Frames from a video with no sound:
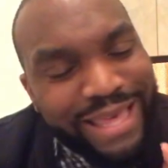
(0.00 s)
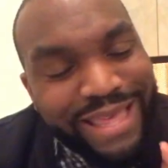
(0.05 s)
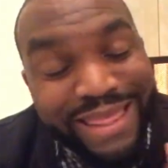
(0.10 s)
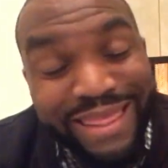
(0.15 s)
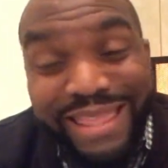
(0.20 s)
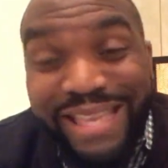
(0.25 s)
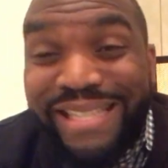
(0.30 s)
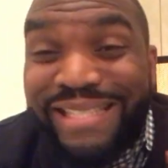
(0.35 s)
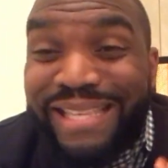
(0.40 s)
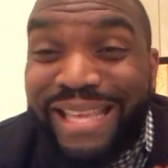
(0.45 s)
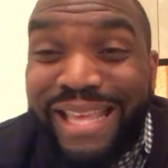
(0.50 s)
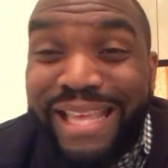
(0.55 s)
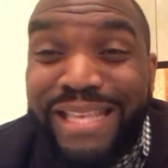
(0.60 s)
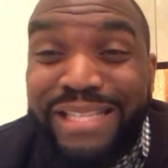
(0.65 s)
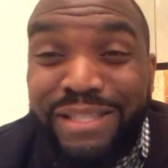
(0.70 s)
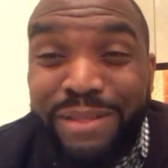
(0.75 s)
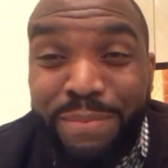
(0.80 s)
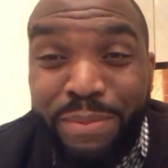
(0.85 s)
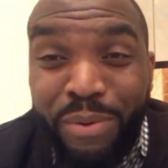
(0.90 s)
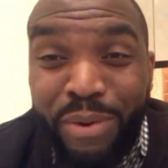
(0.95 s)
This
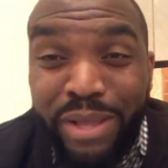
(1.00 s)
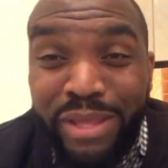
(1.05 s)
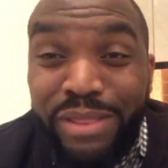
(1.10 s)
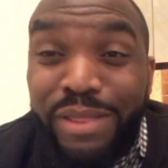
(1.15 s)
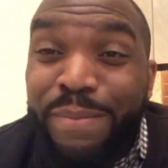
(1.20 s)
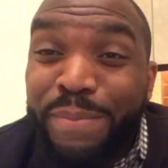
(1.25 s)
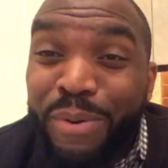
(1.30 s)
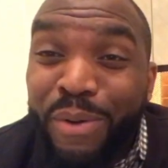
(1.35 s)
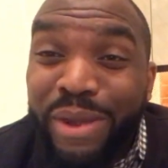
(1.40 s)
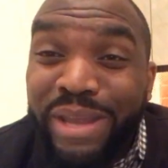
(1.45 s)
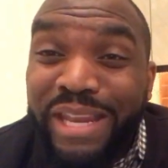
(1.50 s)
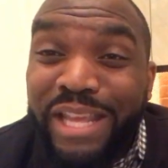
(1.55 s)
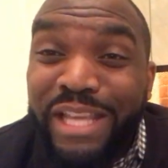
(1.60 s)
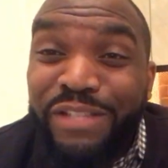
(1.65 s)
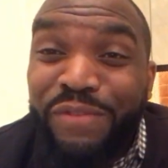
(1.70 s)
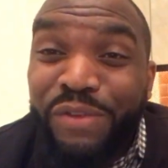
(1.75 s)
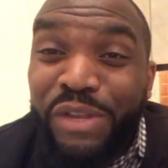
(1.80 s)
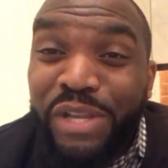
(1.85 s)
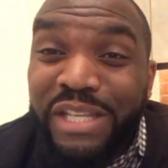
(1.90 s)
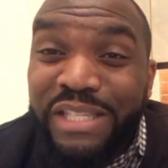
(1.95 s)
is the point. The point
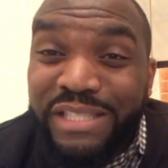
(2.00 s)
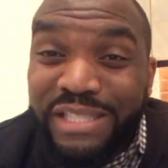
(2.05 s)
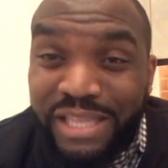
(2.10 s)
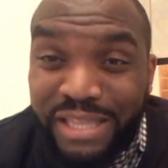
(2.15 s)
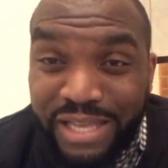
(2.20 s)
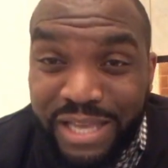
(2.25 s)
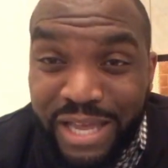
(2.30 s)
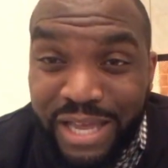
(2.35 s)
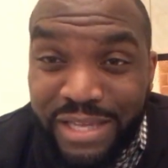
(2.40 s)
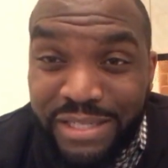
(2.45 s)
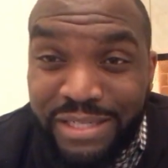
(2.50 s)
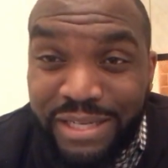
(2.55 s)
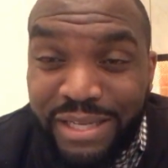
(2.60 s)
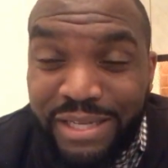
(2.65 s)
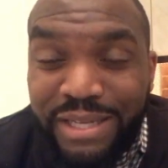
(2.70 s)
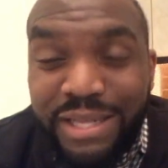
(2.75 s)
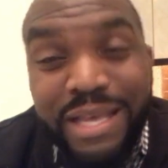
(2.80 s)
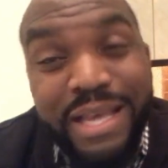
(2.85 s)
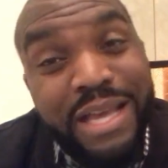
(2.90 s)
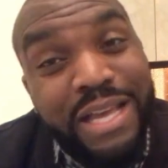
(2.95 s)
is for you to see the
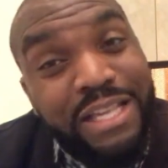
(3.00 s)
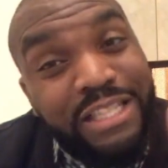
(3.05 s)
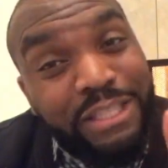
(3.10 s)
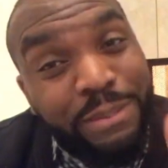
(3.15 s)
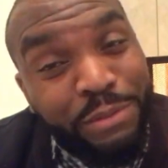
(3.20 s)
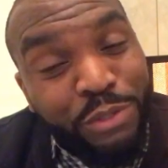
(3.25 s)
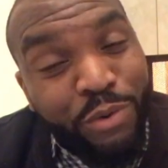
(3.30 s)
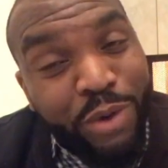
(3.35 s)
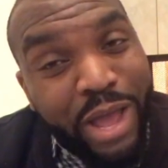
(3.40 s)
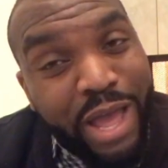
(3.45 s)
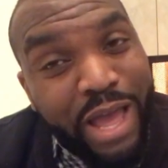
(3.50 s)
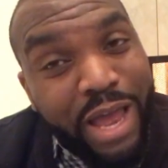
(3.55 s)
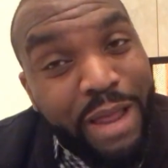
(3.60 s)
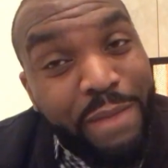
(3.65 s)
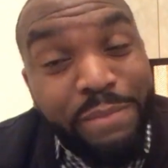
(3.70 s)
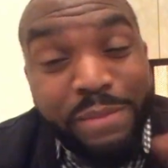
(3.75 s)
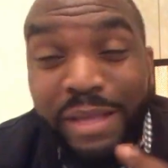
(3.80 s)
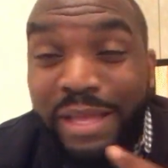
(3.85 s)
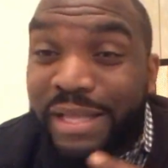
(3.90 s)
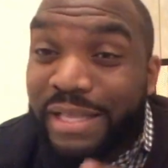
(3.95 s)
content,
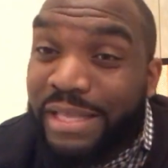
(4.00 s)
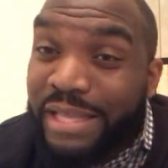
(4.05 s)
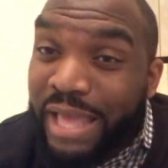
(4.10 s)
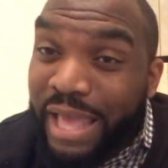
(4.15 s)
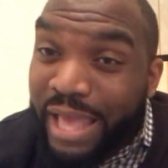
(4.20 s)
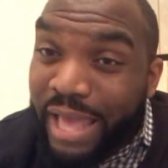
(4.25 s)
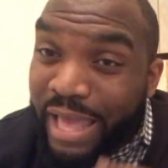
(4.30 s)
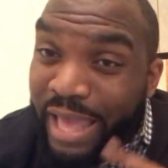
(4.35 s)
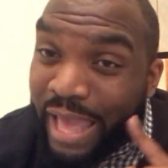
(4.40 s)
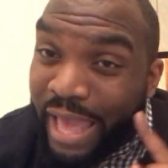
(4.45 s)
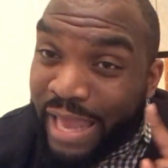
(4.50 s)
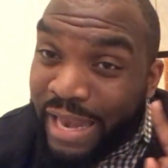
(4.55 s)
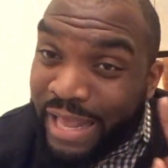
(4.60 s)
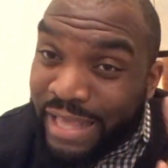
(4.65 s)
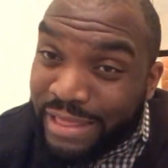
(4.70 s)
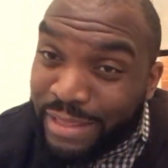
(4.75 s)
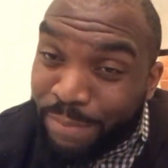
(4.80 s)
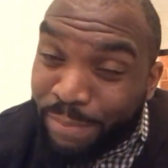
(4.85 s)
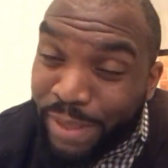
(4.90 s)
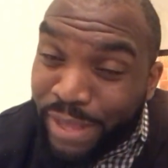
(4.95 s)
subscribe, and
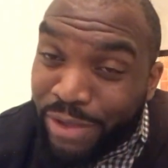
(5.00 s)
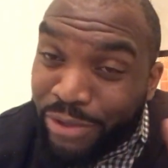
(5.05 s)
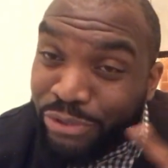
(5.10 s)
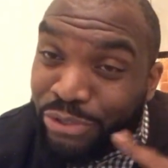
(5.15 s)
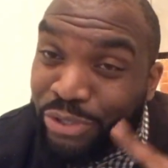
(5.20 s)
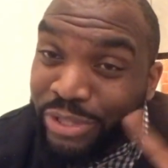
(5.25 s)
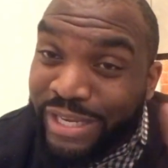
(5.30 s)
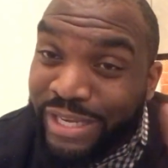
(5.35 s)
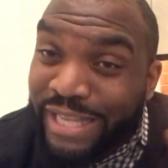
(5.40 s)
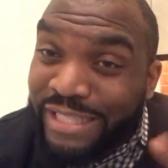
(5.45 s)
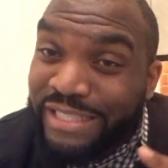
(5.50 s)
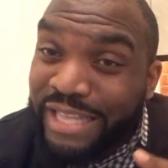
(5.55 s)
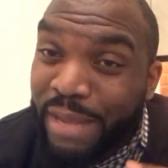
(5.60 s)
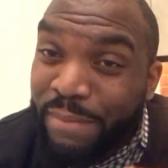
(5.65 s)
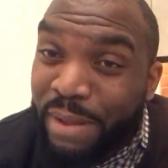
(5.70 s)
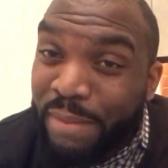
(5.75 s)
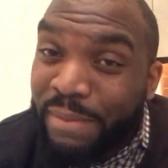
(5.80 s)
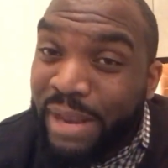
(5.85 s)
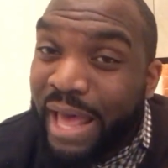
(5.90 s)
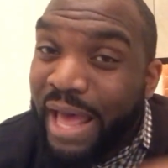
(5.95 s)
hit the bell so the next
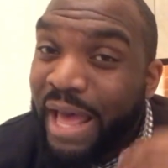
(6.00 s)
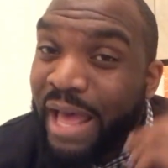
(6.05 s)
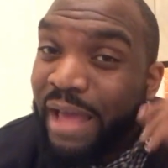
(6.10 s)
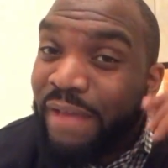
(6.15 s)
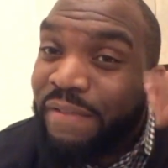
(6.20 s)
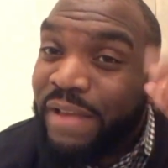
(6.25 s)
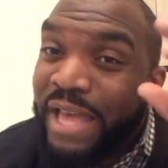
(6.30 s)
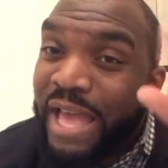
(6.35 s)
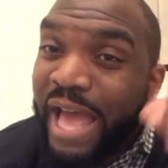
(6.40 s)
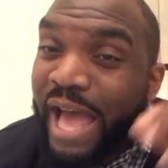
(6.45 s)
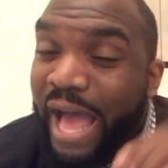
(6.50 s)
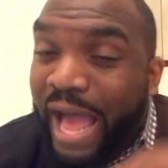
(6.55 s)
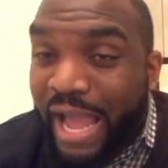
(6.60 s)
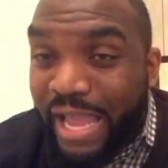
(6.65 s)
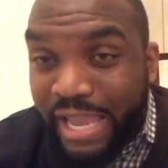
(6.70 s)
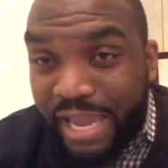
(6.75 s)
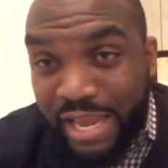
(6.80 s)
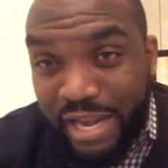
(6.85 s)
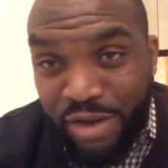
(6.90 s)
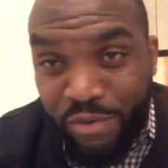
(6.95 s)
time I'm live, I
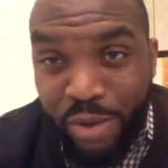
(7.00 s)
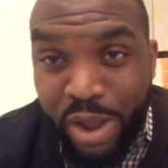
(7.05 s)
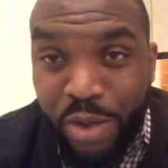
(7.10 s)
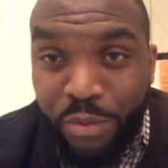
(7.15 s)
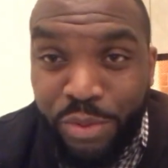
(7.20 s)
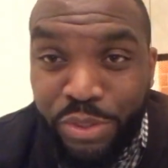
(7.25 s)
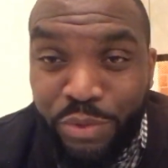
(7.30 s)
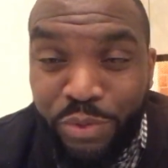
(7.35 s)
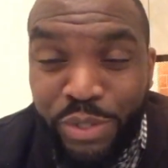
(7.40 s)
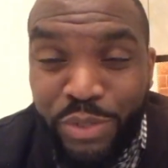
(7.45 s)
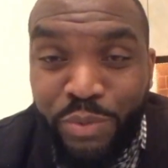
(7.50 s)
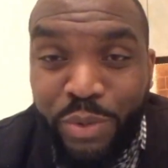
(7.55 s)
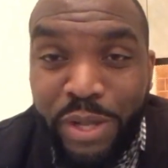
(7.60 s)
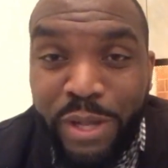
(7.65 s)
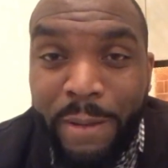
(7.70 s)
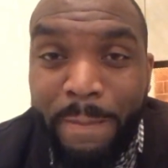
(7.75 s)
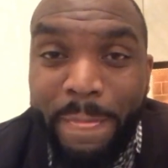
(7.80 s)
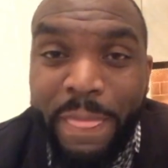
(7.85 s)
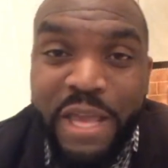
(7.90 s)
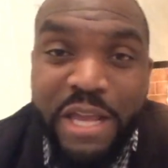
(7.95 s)
can interact with you as
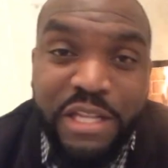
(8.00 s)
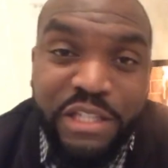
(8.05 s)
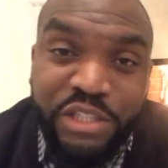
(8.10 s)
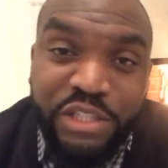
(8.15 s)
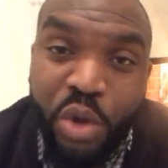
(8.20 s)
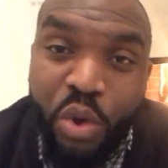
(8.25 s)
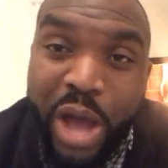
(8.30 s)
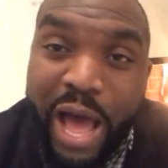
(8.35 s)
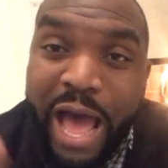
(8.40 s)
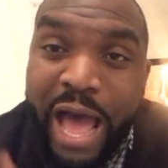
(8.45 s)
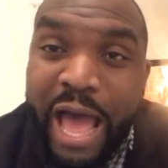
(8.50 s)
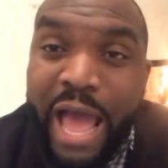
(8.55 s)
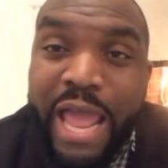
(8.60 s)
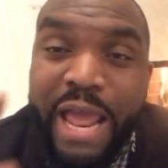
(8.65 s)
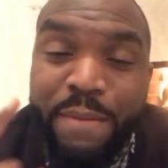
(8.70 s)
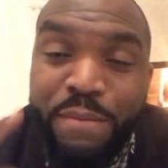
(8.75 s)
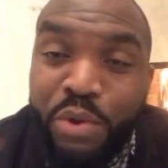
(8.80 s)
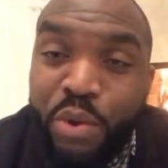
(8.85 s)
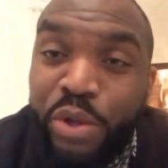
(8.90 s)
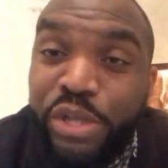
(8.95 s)
well. So I
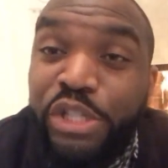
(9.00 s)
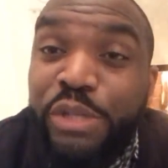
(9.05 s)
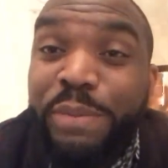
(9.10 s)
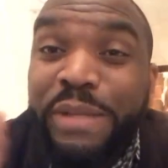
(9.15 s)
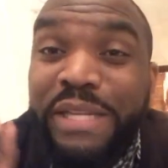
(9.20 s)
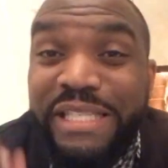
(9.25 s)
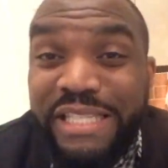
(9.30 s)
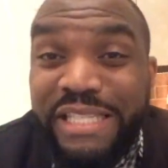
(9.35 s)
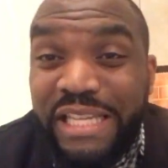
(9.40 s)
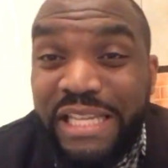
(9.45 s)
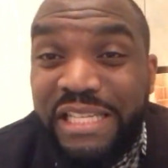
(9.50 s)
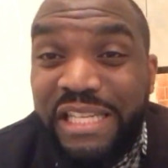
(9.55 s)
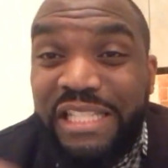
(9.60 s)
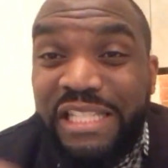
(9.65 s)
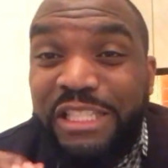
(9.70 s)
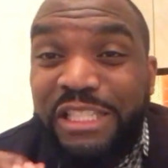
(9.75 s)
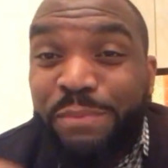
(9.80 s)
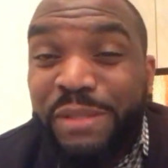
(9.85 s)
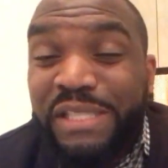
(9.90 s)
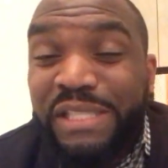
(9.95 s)
am going to be teaching
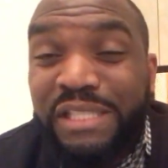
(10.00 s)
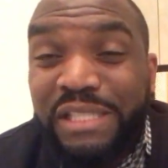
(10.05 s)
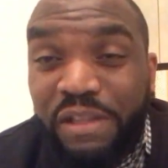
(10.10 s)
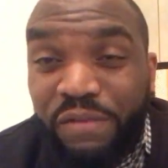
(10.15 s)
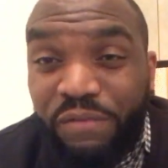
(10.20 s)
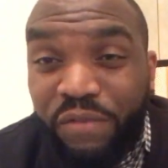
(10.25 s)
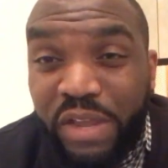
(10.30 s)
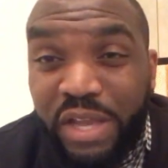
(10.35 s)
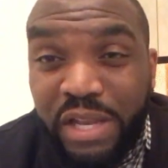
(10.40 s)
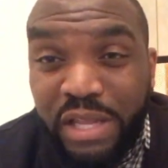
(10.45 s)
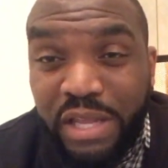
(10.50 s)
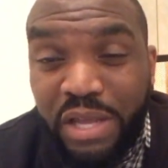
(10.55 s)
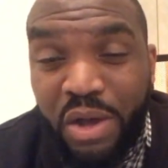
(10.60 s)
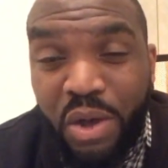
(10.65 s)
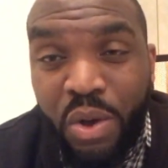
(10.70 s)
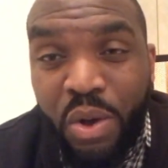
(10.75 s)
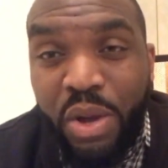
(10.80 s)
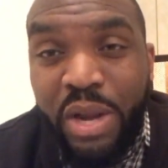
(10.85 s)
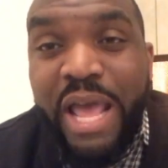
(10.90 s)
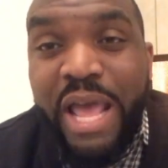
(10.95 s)
specifically
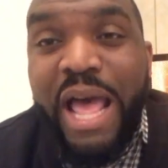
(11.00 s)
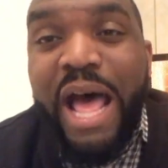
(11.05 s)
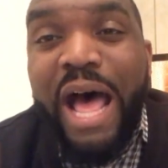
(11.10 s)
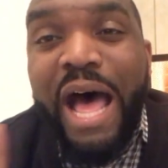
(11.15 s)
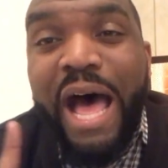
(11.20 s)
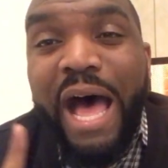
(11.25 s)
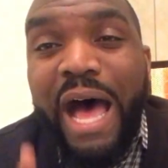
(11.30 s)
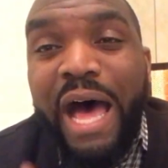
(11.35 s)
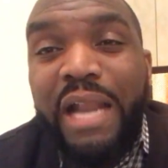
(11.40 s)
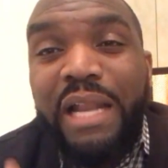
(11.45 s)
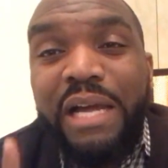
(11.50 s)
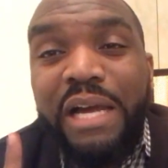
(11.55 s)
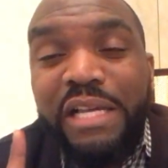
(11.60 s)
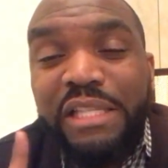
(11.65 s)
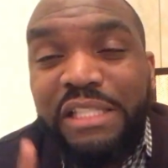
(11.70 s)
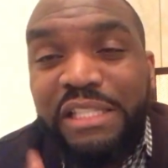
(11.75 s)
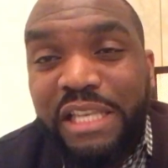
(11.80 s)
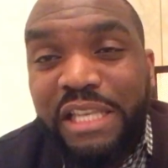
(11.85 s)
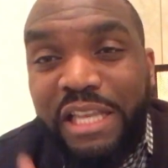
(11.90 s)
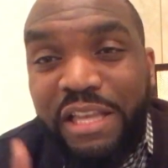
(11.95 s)
on how to
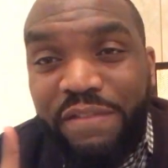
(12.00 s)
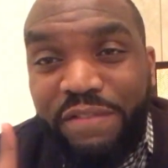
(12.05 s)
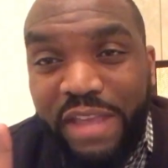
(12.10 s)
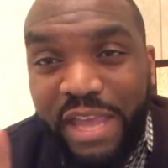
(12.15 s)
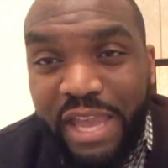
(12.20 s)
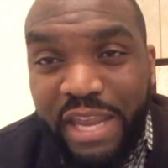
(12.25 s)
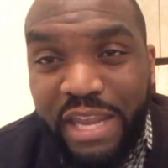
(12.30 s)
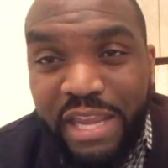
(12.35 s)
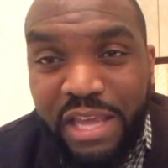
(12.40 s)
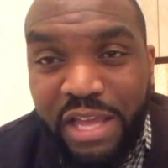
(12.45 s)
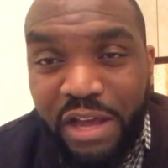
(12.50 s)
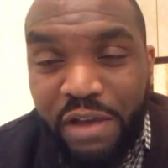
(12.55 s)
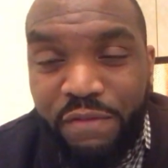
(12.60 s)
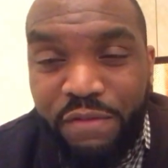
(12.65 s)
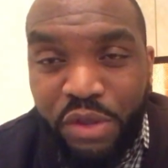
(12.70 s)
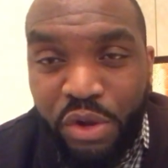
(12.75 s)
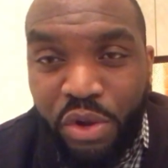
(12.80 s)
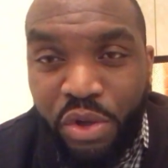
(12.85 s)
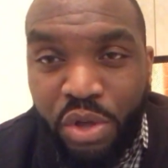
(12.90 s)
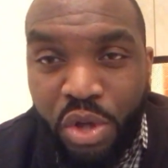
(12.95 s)
achieve any of
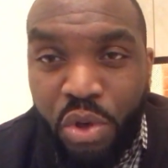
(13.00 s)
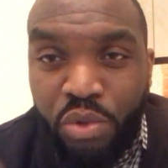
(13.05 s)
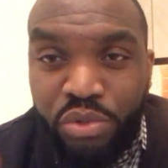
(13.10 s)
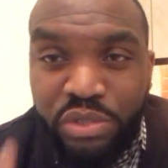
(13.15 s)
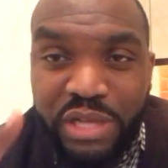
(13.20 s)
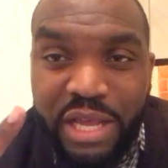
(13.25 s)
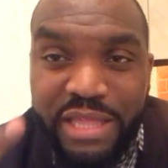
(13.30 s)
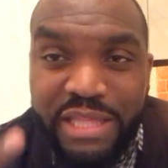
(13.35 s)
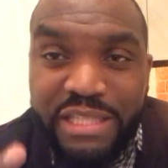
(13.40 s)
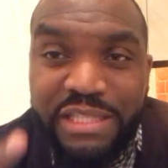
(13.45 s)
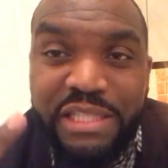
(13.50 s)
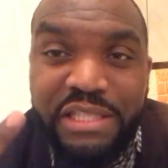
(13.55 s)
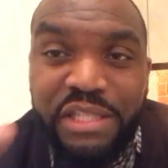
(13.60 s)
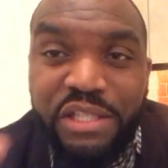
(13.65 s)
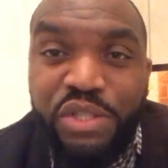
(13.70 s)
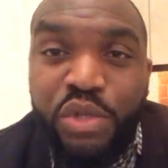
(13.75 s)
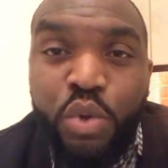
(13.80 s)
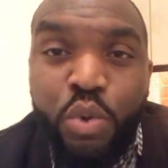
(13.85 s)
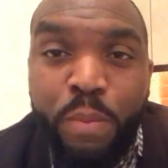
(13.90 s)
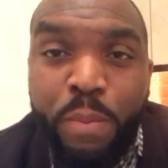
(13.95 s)
your goals. Now, this is a
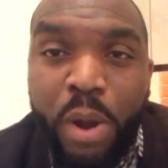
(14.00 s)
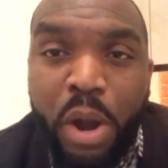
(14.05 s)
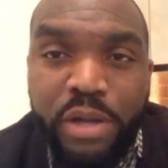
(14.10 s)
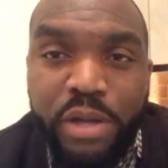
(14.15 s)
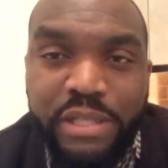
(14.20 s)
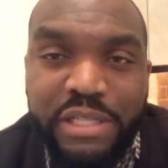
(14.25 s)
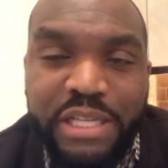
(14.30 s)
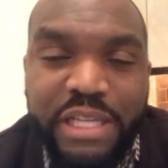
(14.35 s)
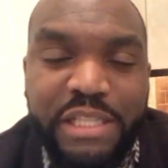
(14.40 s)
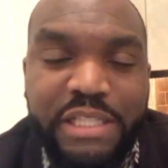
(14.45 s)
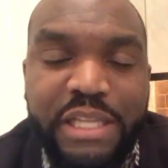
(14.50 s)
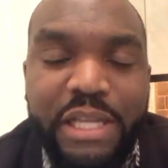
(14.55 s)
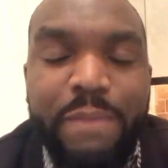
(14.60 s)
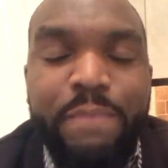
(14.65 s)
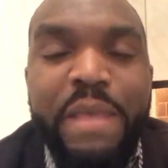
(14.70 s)
two-part teaching.